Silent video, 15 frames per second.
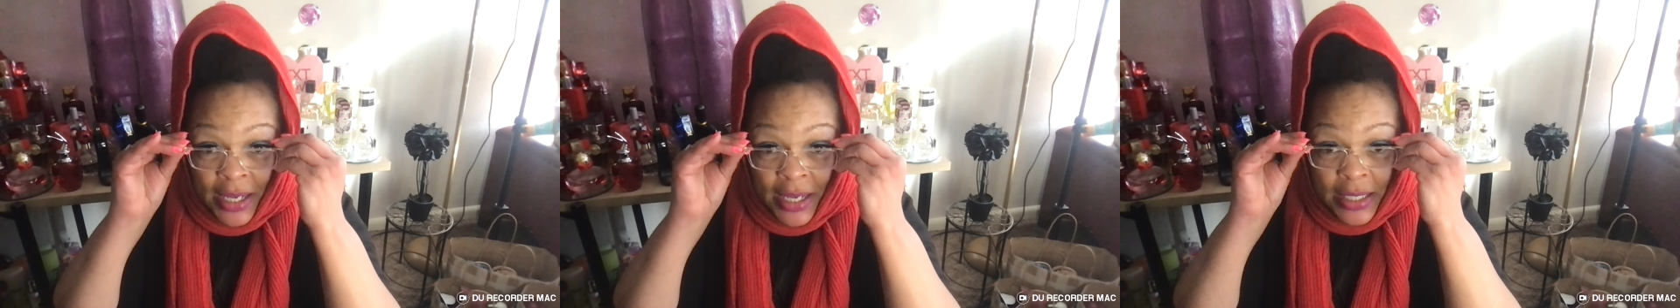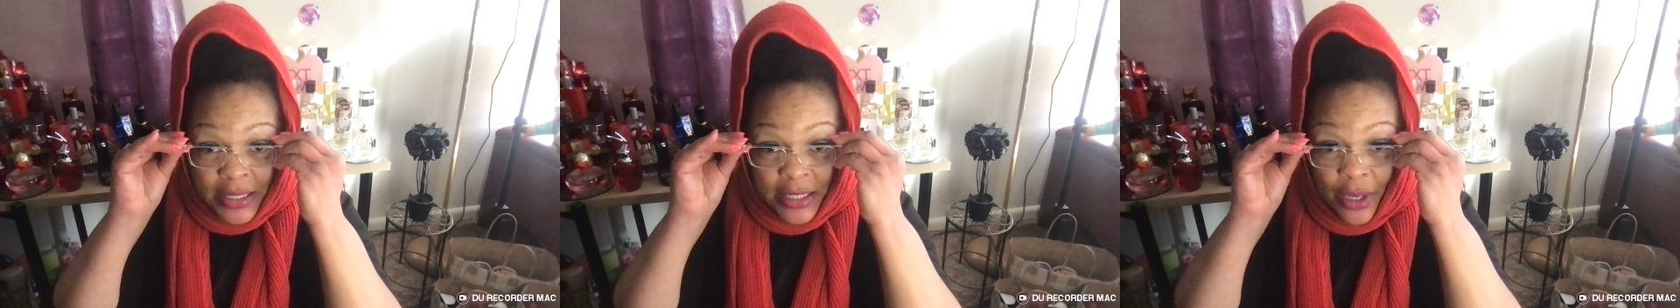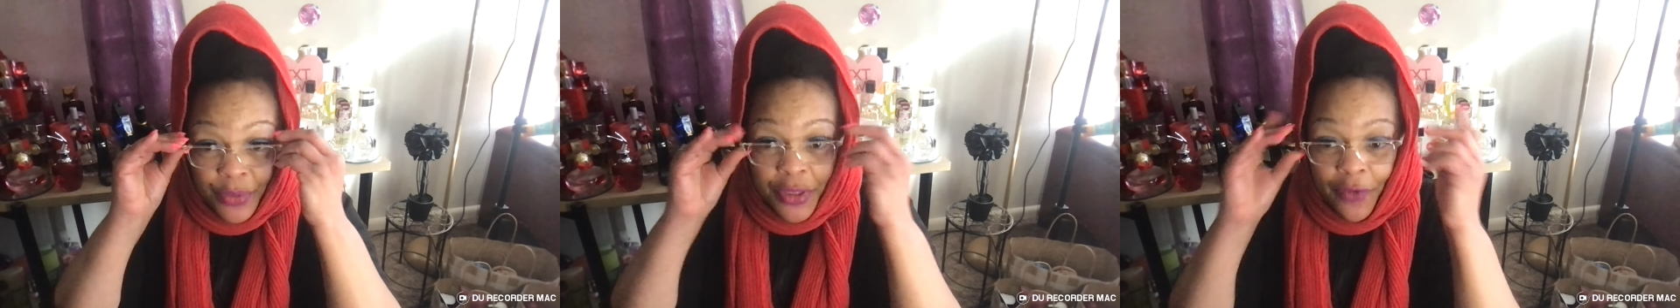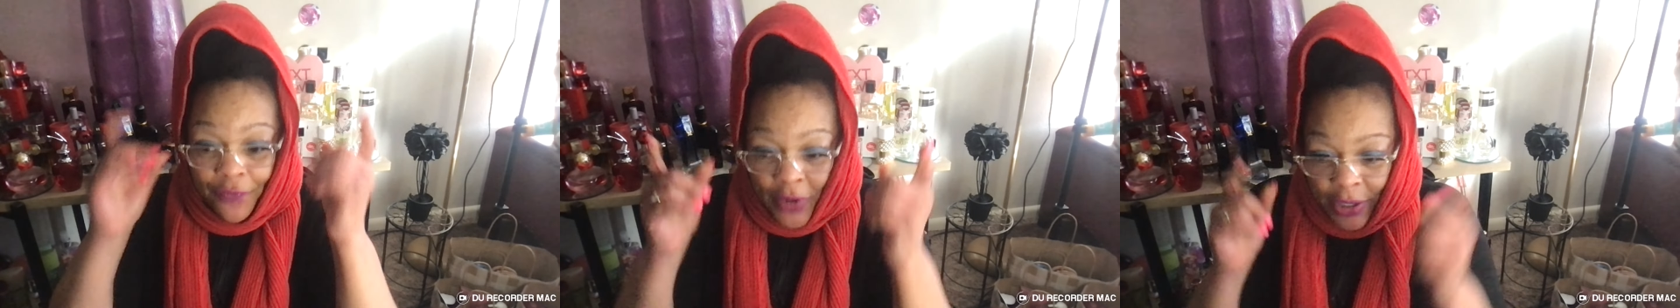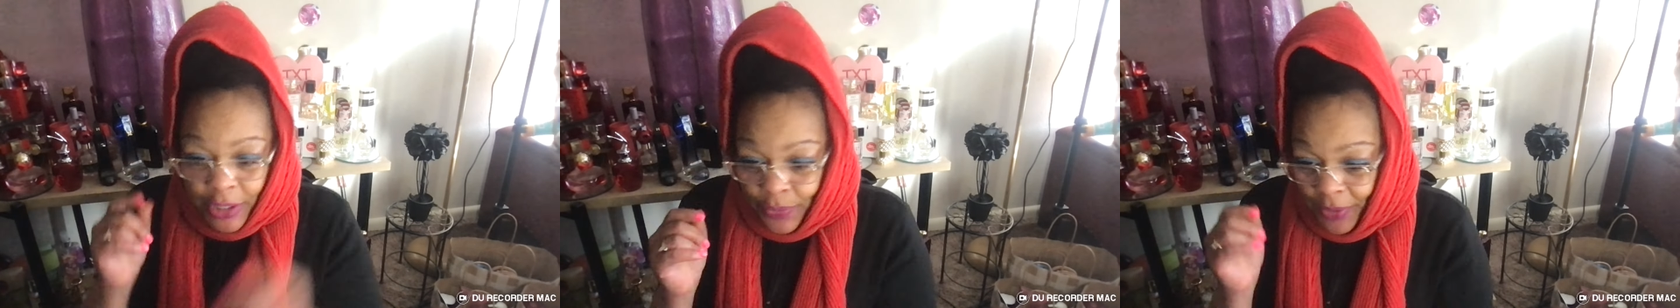So the
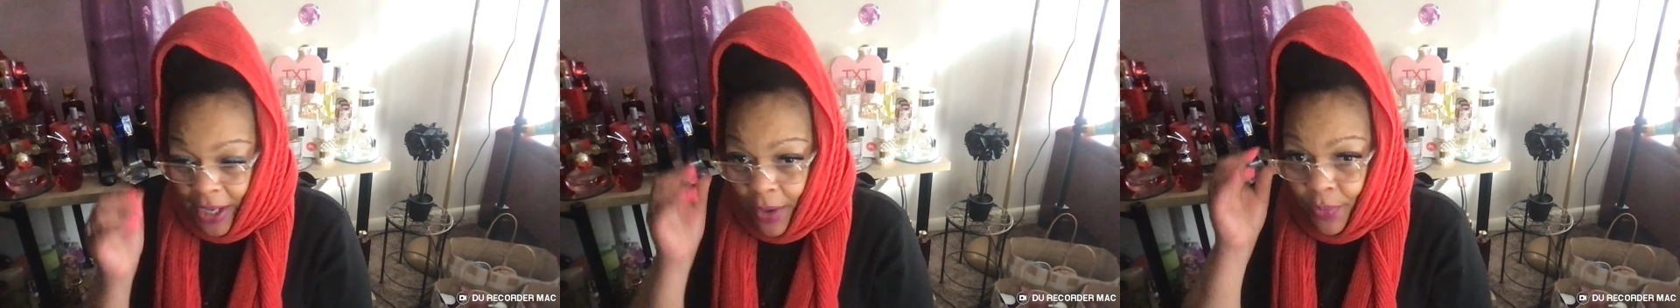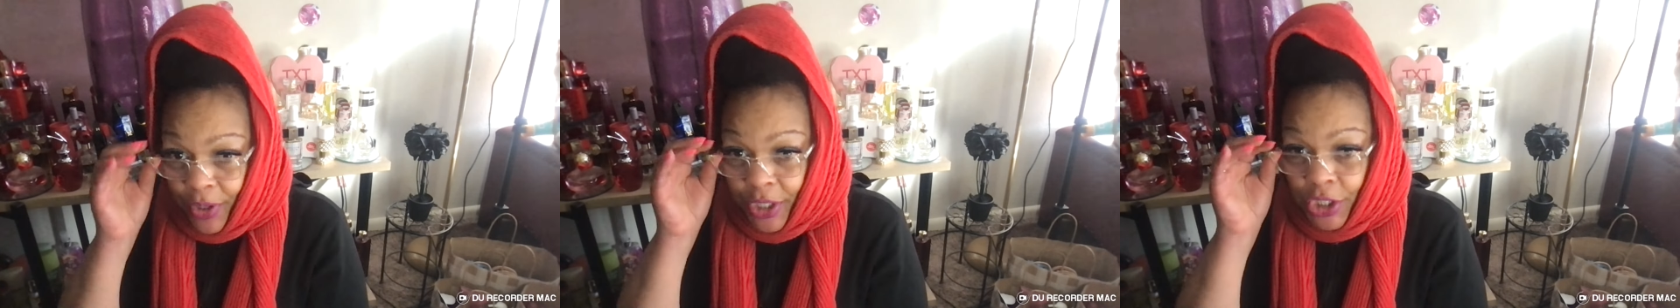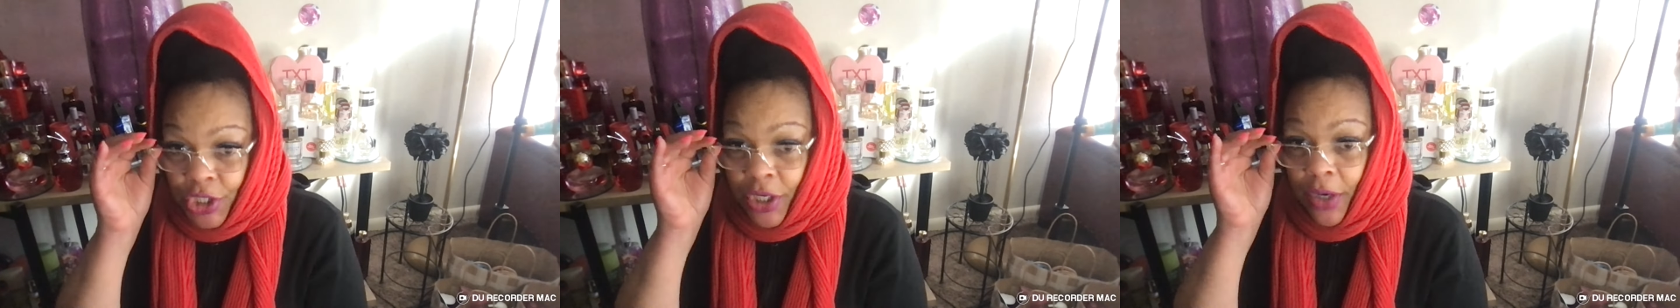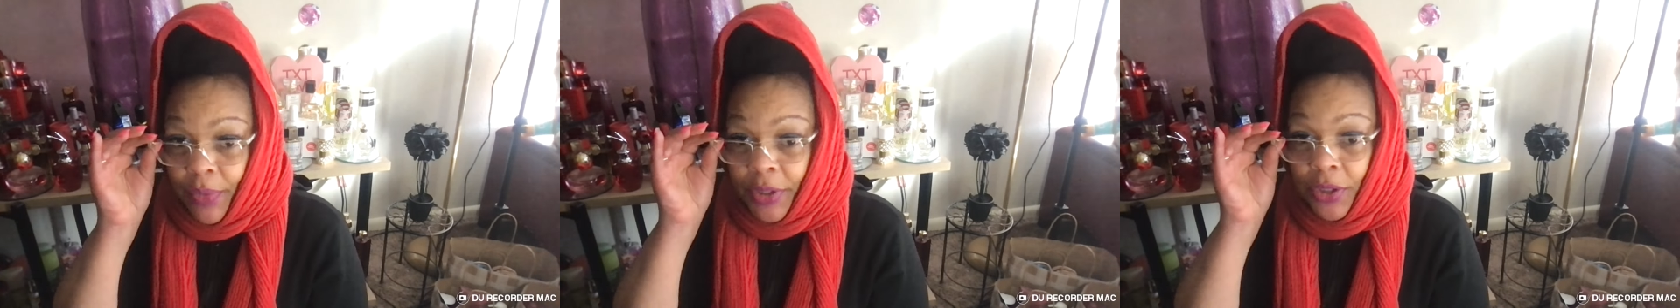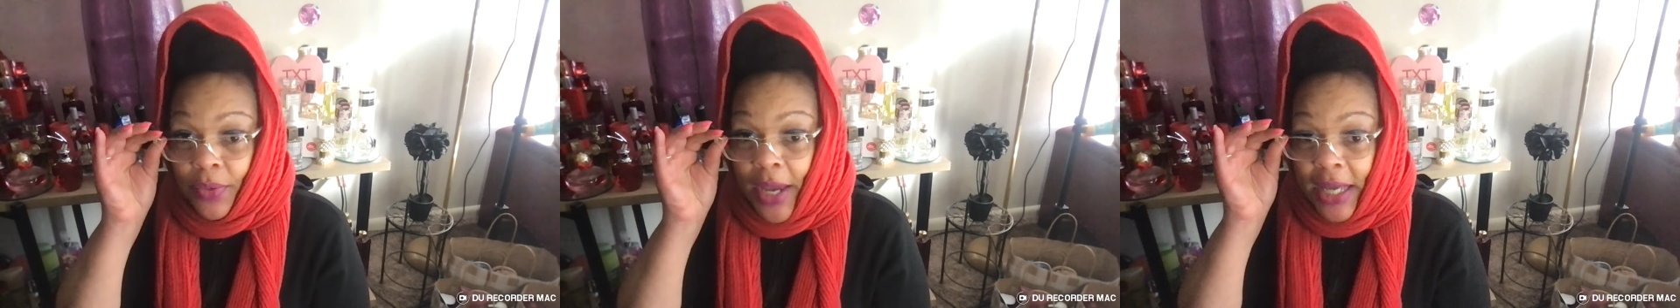first one I want to share
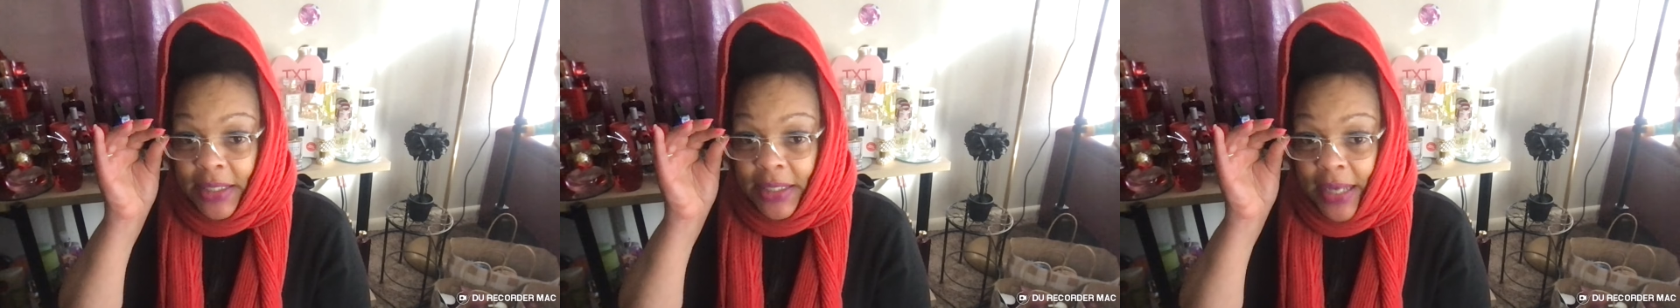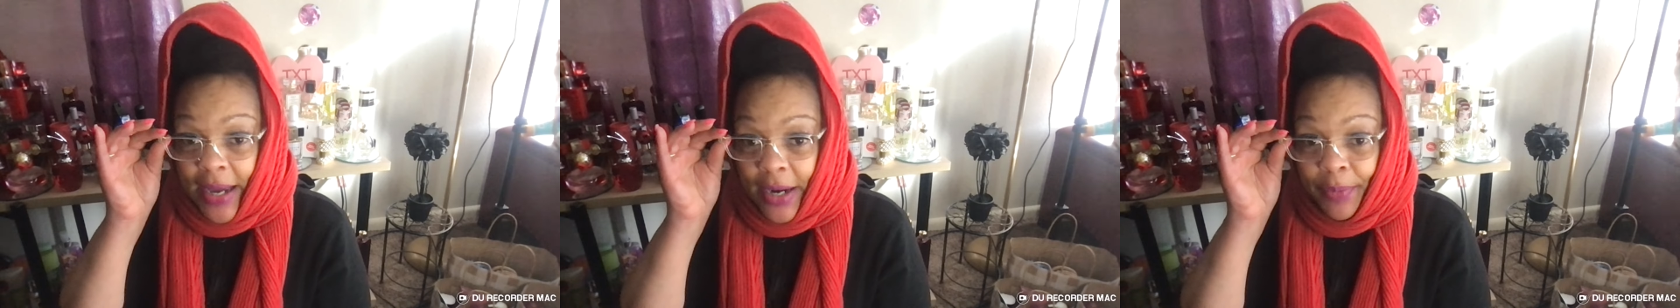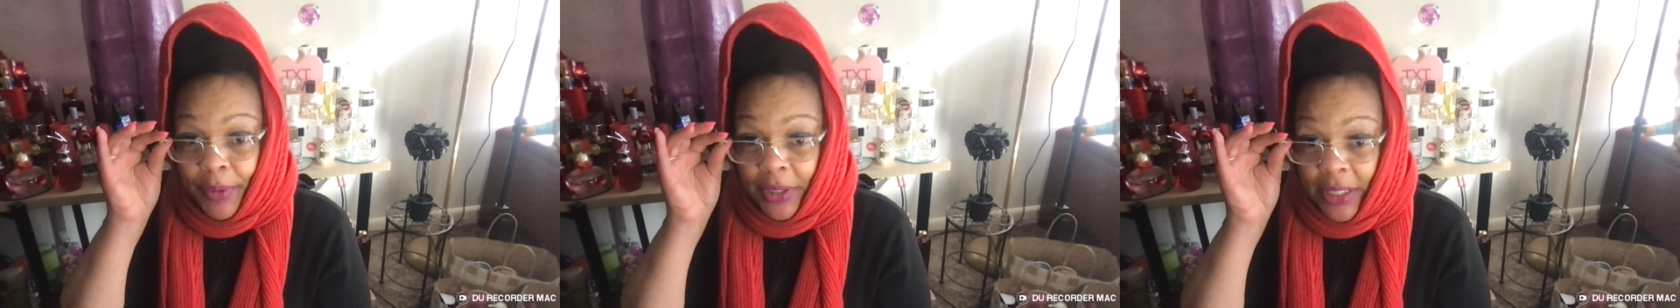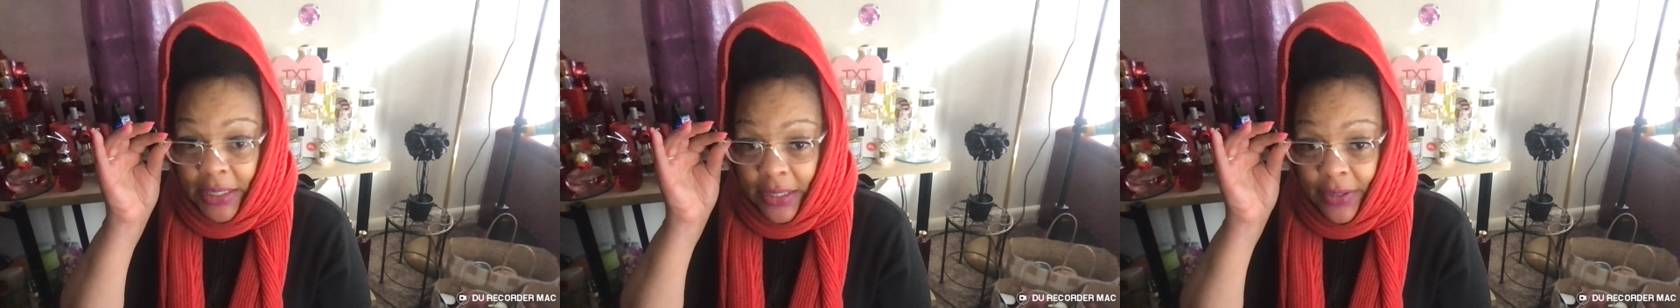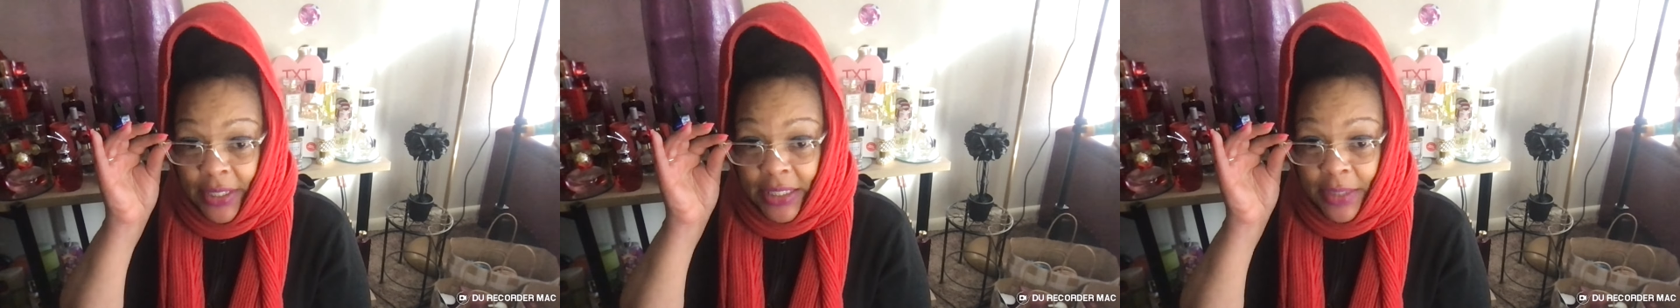with you guys, and I got to put this
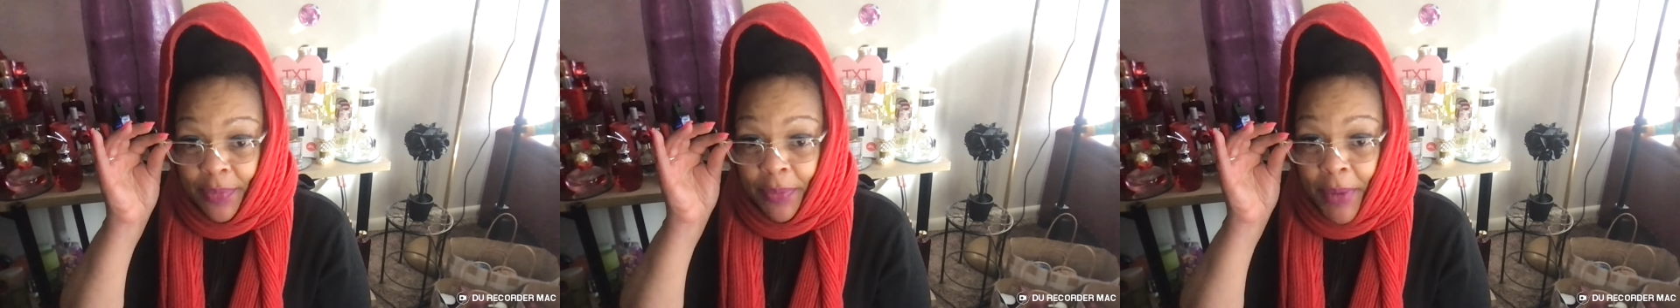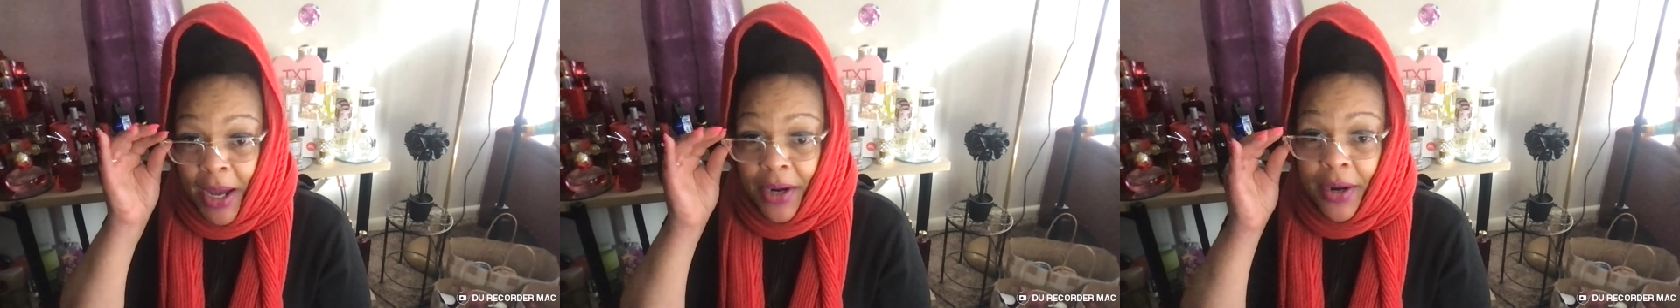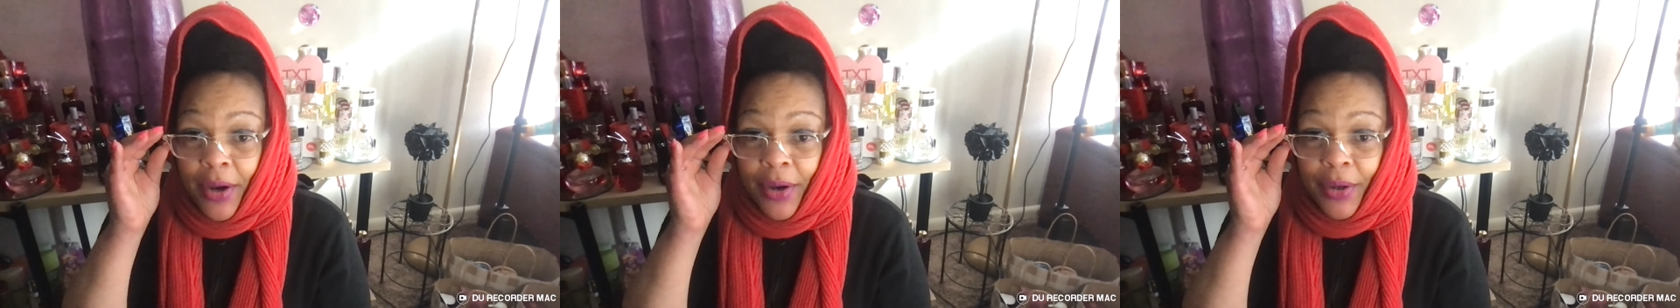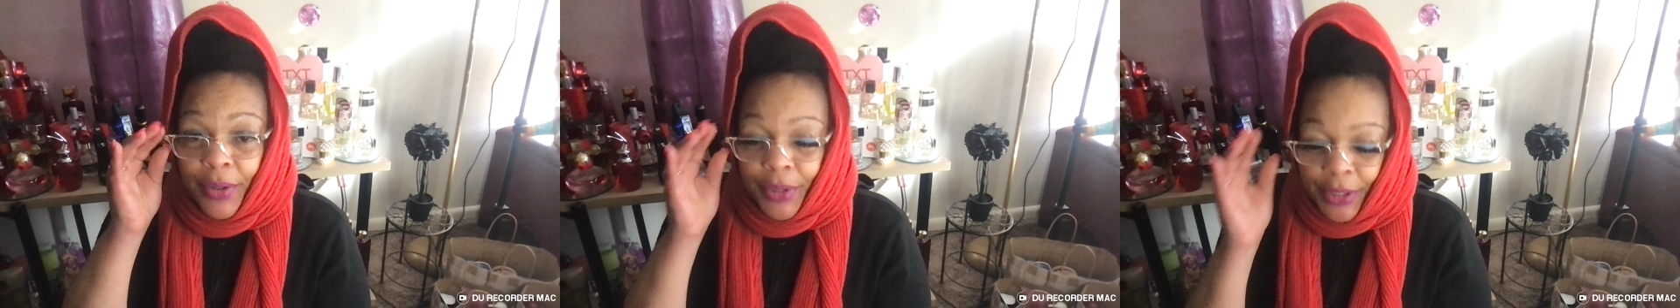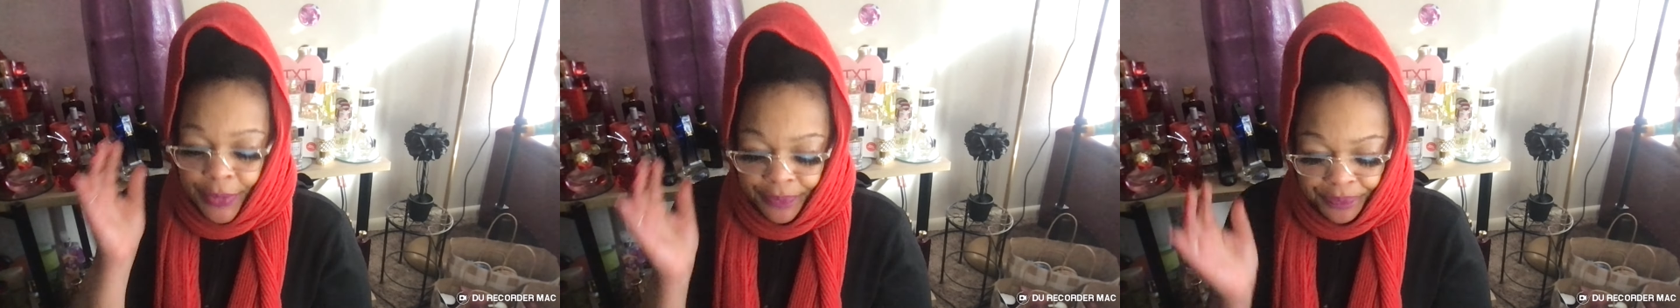on the tip of my
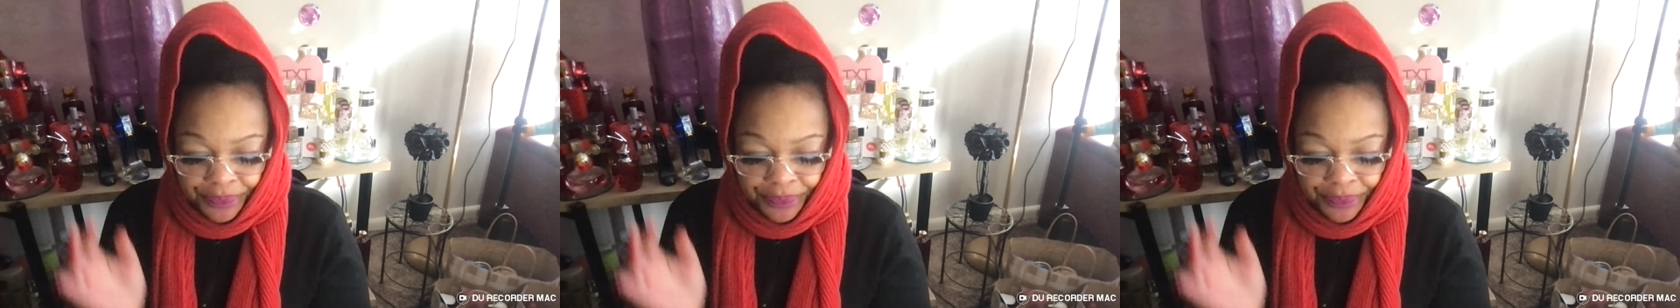nose.